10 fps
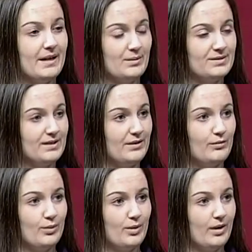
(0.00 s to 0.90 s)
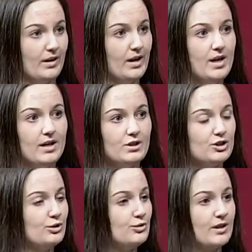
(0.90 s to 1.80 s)
Counseling for
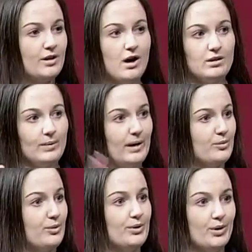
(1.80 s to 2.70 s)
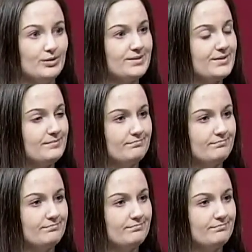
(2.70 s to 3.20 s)
children all the way up through adults.